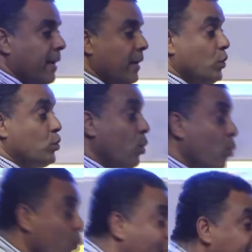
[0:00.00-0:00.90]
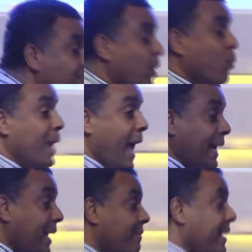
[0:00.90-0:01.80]
So whenever we are
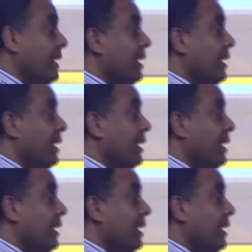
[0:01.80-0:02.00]
giving